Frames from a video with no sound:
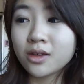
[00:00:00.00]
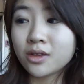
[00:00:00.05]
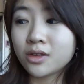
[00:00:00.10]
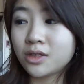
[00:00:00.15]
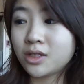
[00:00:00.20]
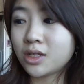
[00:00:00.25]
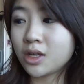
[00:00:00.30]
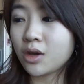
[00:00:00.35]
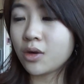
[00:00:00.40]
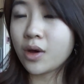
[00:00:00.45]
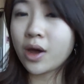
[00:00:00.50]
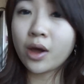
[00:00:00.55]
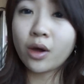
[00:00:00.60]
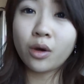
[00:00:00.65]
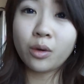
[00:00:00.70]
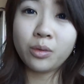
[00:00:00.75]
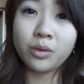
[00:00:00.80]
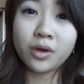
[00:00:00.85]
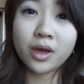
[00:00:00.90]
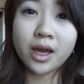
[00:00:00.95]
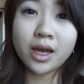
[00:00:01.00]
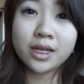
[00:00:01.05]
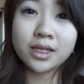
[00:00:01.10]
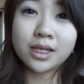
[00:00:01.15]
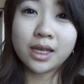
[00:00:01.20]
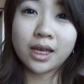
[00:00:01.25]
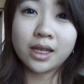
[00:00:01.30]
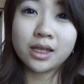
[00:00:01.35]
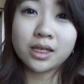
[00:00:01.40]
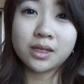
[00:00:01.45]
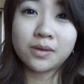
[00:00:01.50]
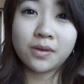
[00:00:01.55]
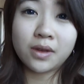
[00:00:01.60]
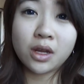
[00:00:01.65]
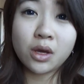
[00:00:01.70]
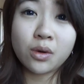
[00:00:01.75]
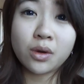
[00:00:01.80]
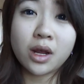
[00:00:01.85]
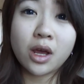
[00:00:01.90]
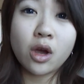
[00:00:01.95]
So I hope you guys like this
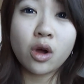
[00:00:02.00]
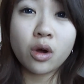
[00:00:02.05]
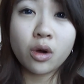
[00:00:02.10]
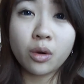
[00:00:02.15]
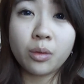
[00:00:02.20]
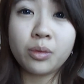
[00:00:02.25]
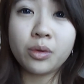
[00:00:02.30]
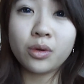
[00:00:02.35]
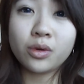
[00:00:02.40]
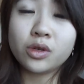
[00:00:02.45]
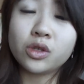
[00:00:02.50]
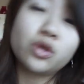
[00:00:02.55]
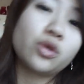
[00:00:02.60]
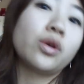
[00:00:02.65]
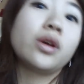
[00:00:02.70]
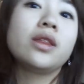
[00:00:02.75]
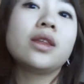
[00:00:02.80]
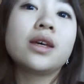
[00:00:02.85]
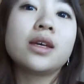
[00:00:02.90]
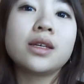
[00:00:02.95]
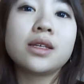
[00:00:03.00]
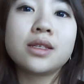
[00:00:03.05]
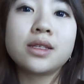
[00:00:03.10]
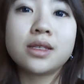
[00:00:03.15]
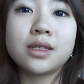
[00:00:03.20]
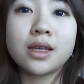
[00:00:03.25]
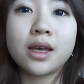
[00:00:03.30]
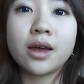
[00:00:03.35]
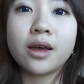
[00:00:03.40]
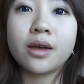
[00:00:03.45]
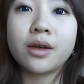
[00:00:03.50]
video, and I hope you enjoy this.